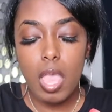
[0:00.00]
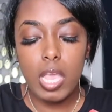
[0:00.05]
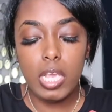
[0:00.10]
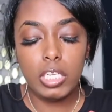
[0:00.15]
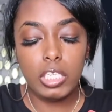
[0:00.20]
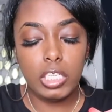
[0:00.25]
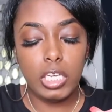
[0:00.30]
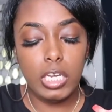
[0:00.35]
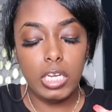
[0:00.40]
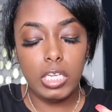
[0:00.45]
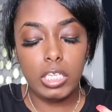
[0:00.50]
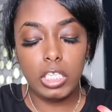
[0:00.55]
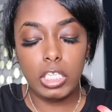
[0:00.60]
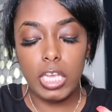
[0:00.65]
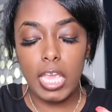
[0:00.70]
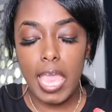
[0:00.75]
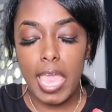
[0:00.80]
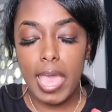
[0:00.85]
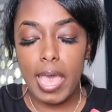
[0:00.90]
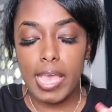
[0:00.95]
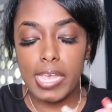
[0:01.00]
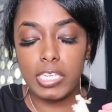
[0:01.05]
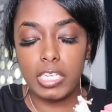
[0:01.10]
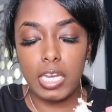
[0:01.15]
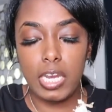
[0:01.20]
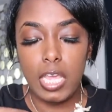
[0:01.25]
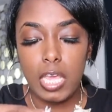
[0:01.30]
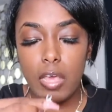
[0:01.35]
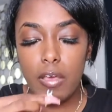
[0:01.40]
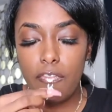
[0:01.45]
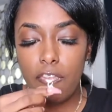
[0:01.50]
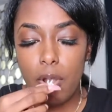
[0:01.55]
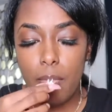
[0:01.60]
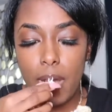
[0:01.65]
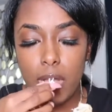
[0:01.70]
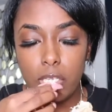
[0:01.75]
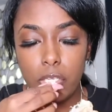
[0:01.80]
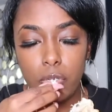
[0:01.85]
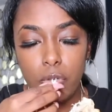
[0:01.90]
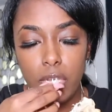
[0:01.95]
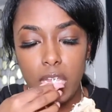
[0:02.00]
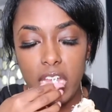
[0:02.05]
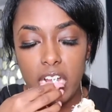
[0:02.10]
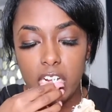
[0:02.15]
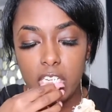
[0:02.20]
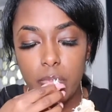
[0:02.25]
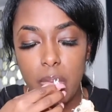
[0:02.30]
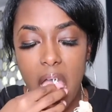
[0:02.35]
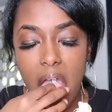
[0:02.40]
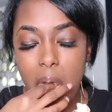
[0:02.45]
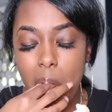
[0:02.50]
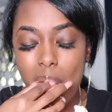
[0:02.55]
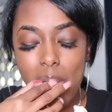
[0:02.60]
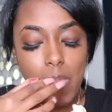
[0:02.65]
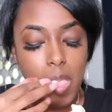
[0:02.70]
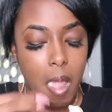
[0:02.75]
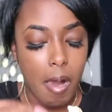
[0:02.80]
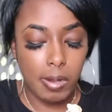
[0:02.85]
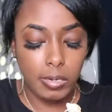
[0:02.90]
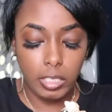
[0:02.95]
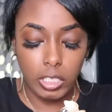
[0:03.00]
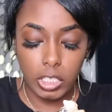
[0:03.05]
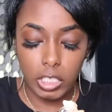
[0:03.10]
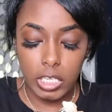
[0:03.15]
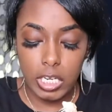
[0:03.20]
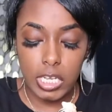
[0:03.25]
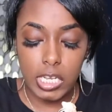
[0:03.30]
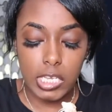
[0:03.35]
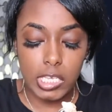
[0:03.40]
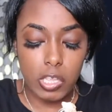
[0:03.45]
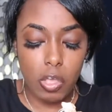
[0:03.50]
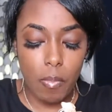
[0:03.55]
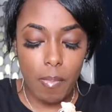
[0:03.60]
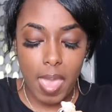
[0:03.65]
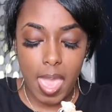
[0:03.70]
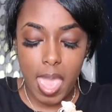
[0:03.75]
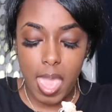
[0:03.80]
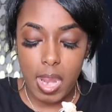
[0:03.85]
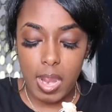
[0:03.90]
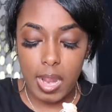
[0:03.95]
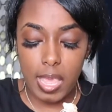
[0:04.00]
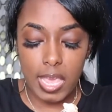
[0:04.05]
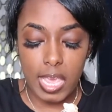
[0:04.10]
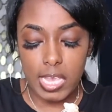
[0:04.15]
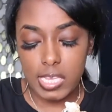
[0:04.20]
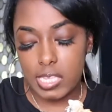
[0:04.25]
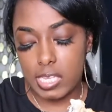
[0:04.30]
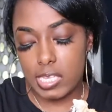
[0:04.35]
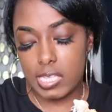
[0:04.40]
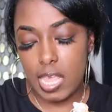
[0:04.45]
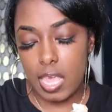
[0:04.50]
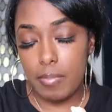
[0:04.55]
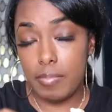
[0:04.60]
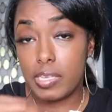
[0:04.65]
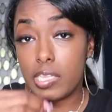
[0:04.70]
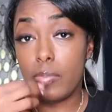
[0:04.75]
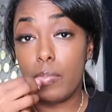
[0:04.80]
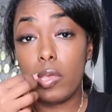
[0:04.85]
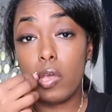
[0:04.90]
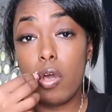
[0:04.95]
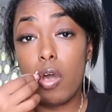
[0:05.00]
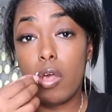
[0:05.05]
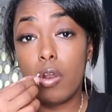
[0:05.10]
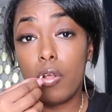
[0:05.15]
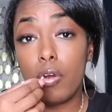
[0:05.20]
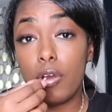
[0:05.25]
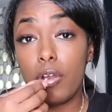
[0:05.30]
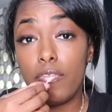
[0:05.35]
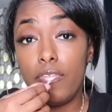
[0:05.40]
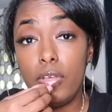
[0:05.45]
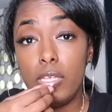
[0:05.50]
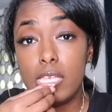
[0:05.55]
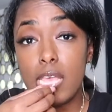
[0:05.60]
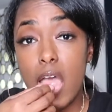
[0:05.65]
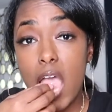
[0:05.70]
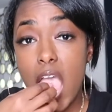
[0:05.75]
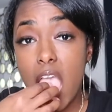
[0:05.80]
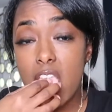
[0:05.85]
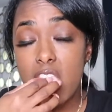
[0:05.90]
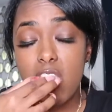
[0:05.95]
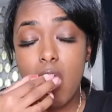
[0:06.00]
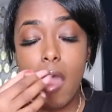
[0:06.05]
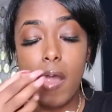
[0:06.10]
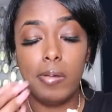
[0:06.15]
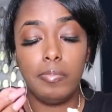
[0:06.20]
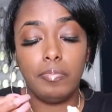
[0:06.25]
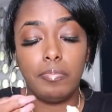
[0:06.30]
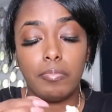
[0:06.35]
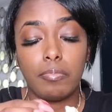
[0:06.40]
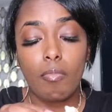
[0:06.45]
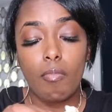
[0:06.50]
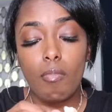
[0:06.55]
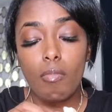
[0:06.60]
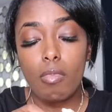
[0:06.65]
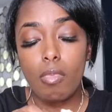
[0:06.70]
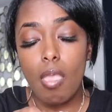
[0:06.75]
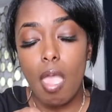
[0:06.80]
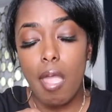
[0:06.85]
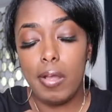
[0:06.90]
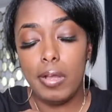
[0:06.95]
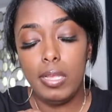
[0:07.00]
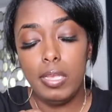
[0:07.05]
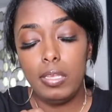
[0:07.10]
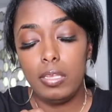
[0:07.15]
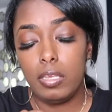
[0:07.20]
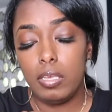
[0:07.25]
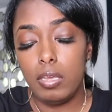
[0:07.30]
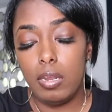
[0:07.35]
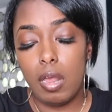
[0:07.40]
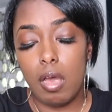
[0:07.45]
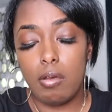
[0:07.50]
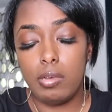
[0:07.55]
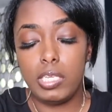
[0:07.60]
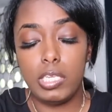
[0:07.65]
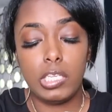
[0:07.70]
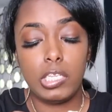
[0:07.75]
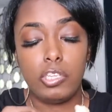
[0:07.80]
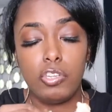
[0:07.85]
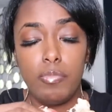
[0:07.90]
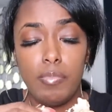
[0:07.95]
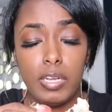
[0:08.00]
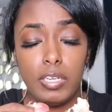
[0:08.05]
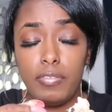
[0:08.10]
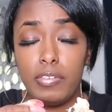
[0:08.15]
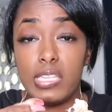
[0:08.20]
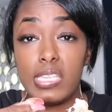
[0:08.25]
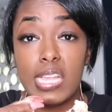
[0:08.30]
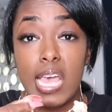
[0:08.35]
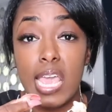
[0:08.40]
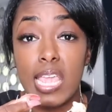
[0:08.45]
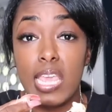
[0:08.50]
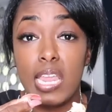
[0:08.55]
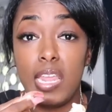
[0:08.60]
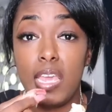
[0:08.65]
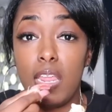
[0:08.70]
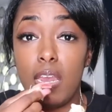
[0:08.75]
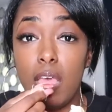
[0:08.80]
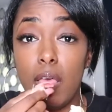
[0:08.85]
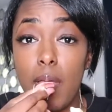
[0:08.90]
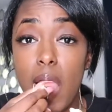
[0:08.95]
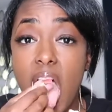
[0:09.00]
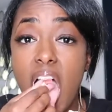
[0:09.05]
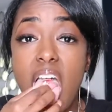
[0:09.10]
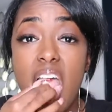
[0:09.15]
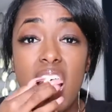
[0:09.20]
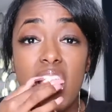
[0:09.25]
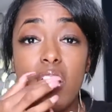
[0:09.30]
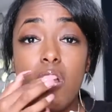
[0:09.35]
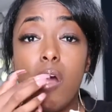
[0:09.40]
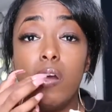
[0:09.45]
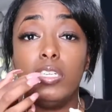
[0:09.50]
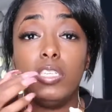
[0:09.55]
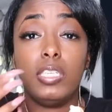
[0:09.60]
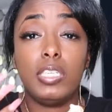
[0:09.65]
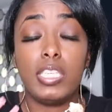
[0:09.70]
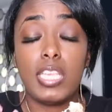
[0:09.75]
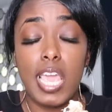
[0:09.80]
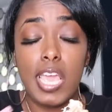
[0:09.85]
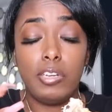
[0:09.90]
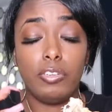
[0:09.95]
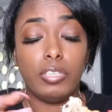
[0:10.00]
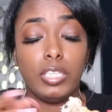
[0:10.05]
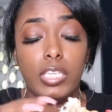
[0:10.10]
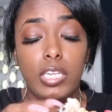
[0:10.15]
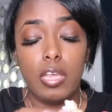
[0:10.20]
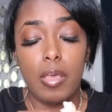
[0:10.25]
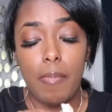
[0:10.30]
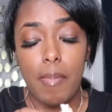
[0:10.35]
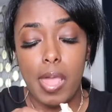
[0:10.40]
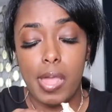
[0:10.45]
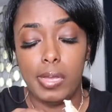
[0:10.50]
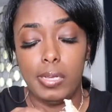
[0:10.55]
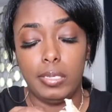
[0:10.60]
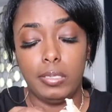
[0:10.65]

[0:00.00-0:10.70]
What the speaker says: she had Shanika for about 2 years, but Shanika's so bad, and I guess the state must have been called on her a few times, that you know it's just too much for Sandra to end up